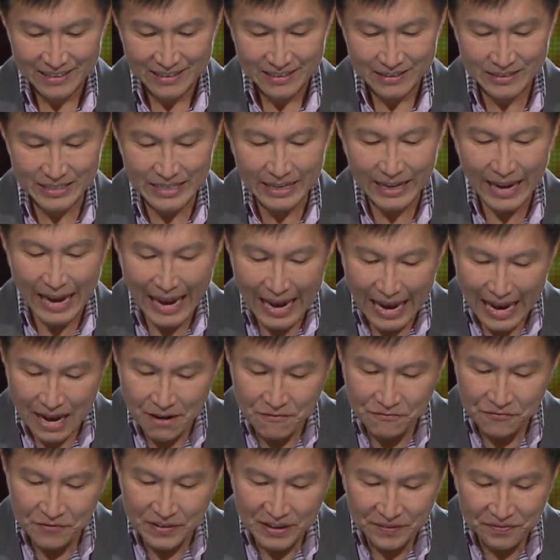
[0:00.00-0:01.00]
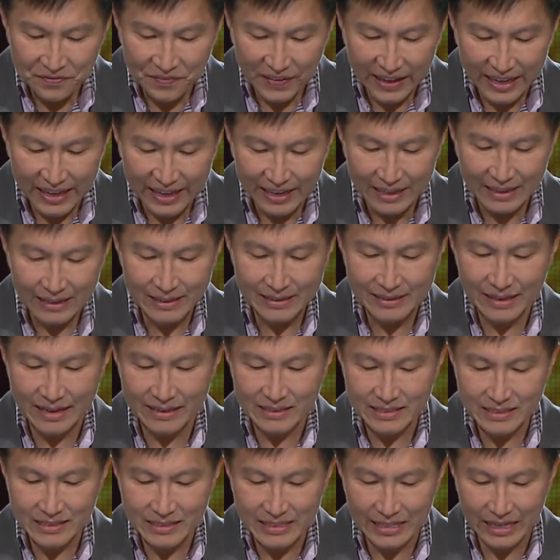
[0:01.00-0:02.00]
You see, everything that
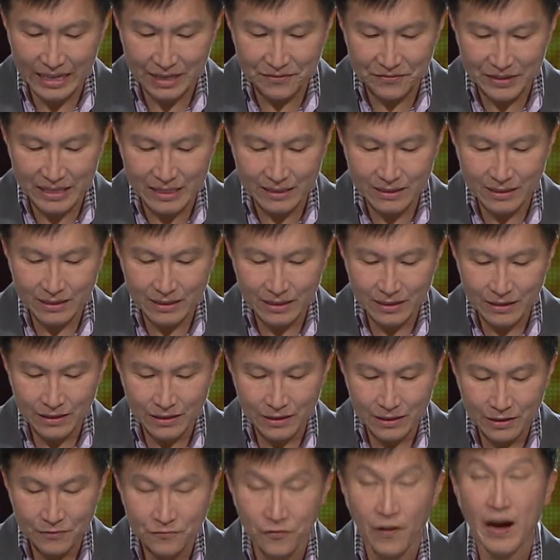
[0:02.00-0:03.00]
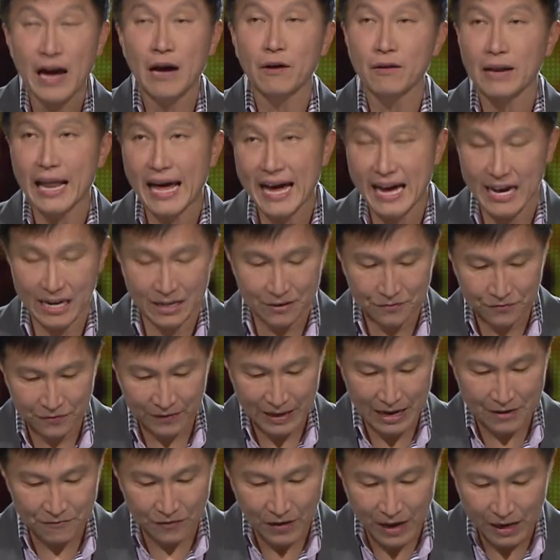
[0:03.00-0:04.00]
is given for our life
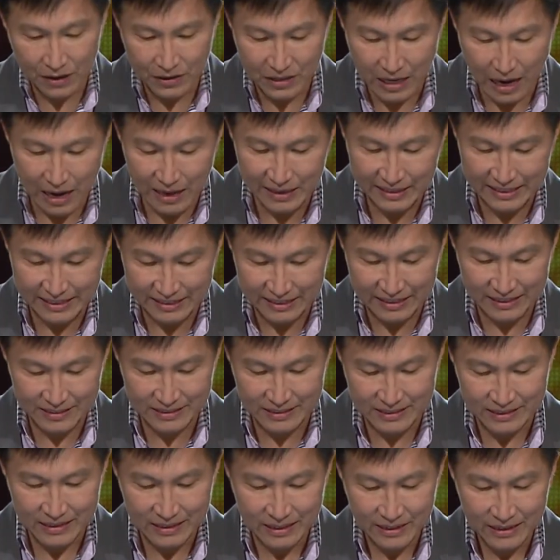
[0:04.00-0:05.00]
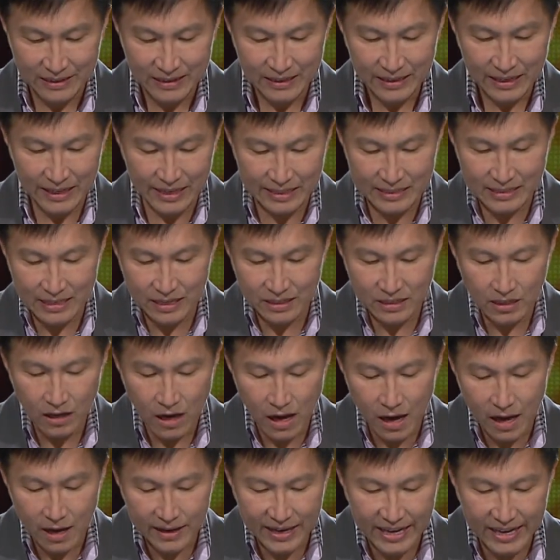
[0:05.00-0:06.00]
and for our godliness is
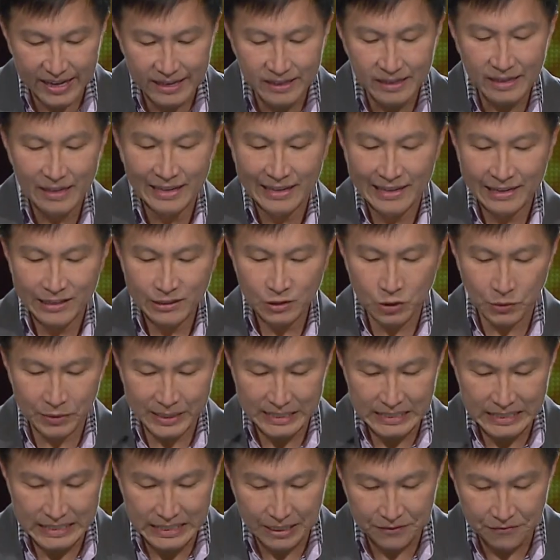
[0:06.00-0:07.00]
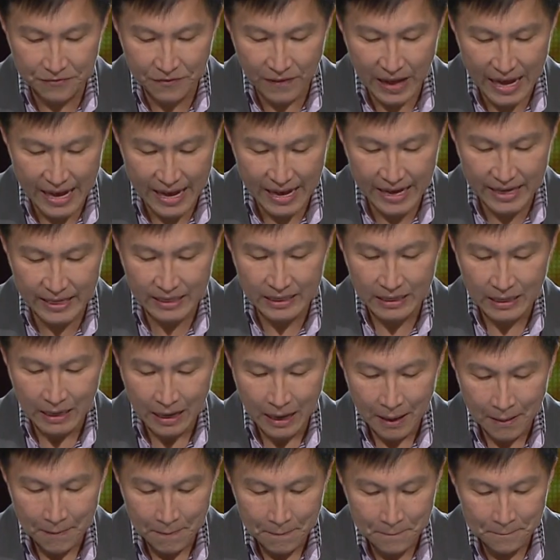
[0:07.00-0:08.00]
according to his divine
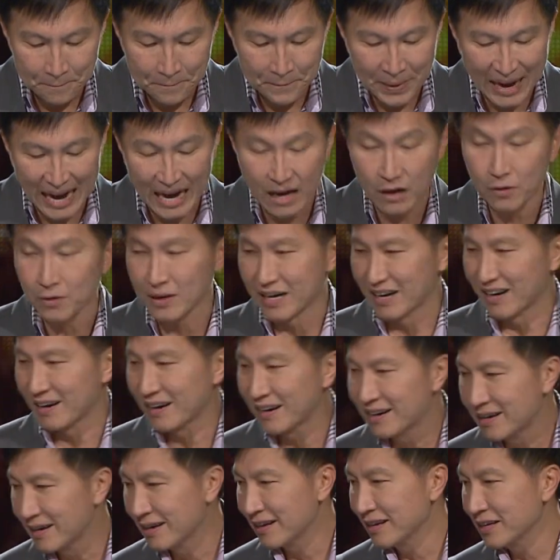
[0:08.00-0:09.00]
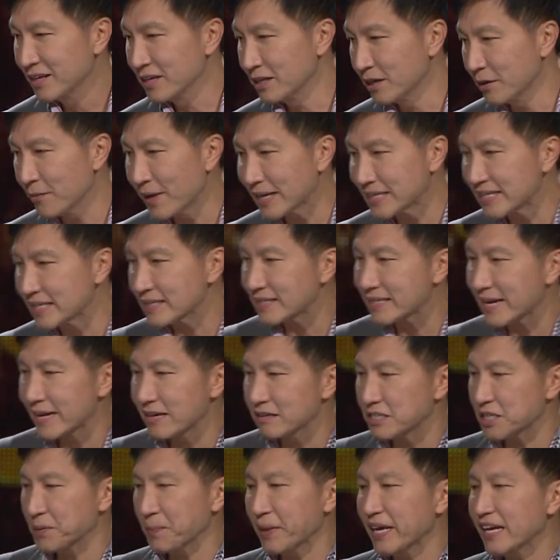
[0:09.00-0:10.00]
power. You know what this
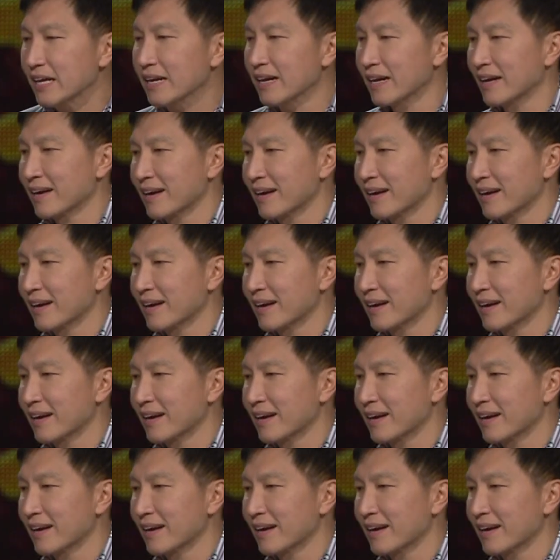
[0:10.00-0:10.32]
tells me?